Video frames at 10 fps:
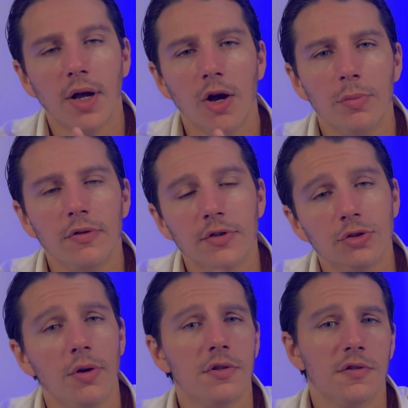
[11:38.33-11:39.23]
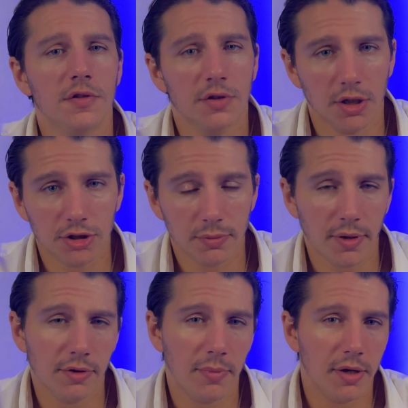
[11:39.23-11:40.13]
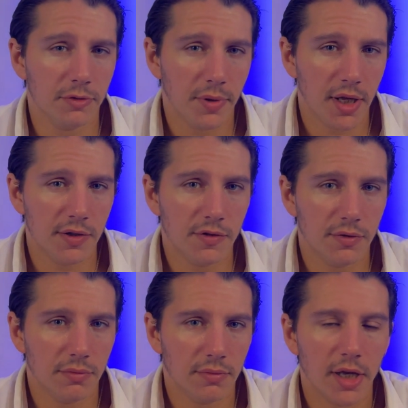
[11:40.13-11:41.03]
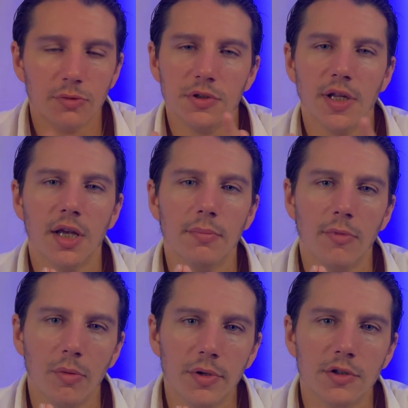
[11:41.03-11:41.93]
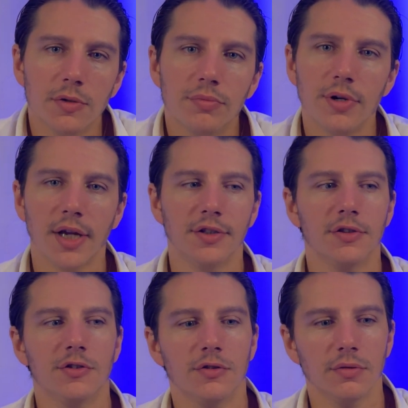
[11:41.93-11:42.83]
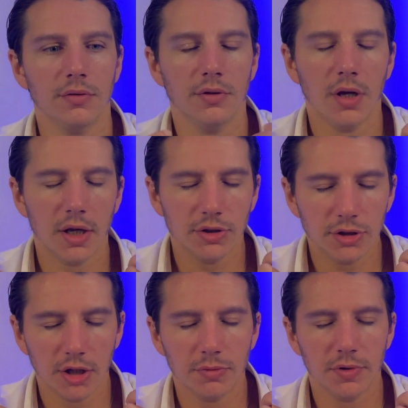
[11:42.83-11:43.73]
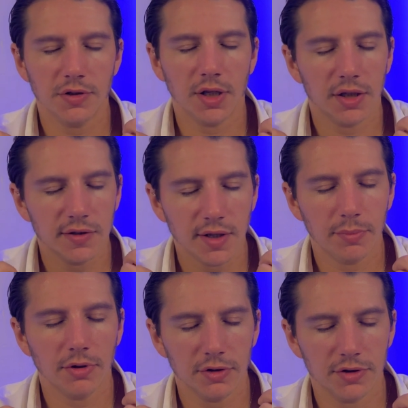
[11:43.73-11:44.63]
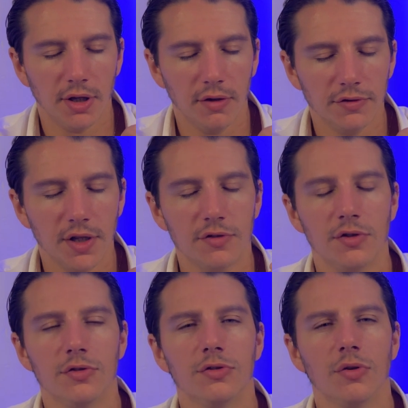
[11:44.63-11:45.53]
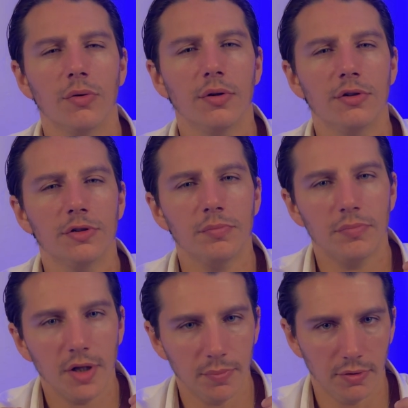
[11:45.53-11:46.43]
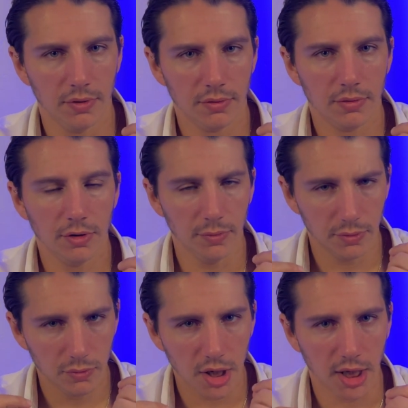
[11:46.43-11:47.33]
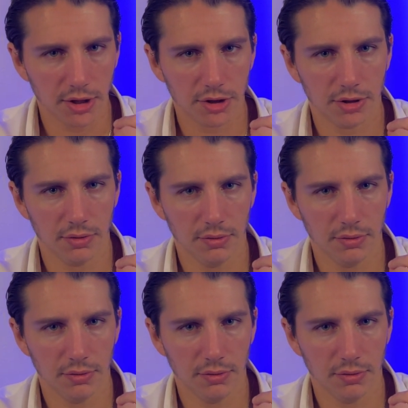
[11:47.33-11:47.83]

I hope you've enjoyed this discussion about the mouse pads as we take a moment to practice non-judgment and accept ourselves as the Zorz people who would watch